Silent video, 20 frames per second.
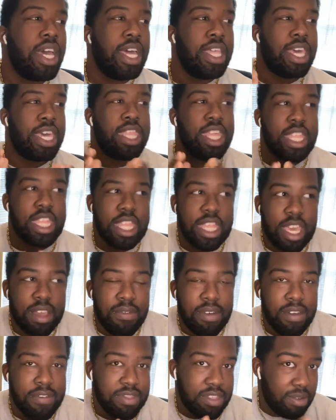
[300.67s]
That's like the same
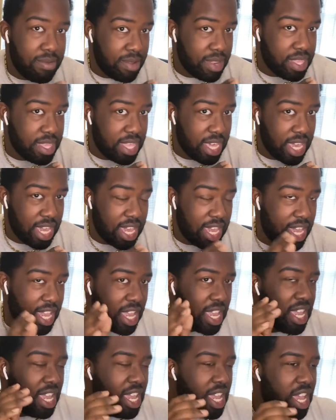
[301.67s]
way of someone saying,
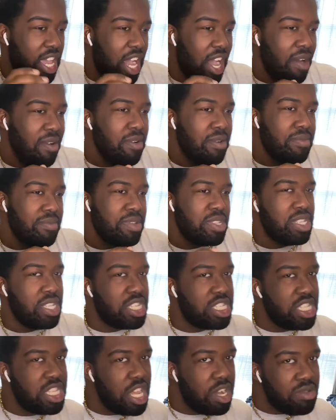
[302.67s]
oh,
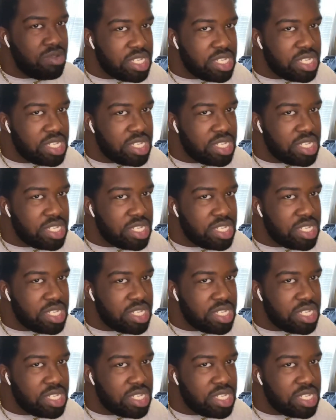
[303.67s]
no